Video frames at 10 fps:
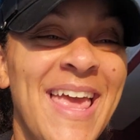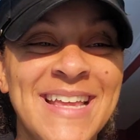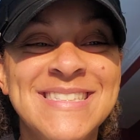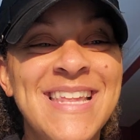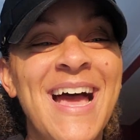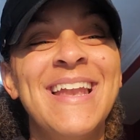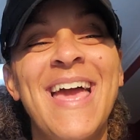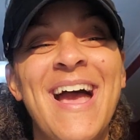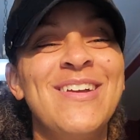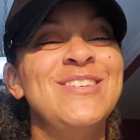it's not
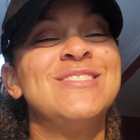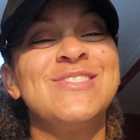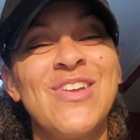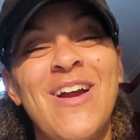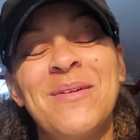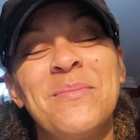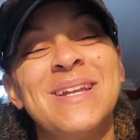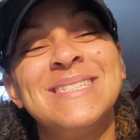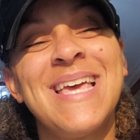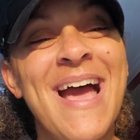how you start, but
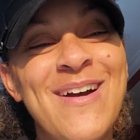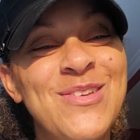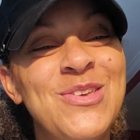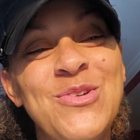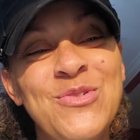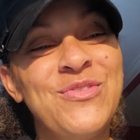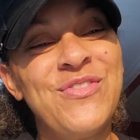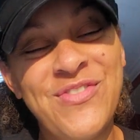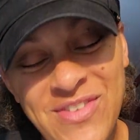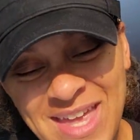it's how you
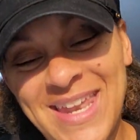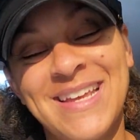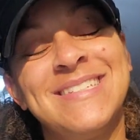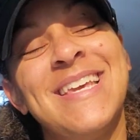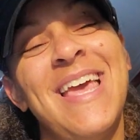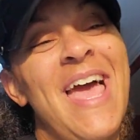finish.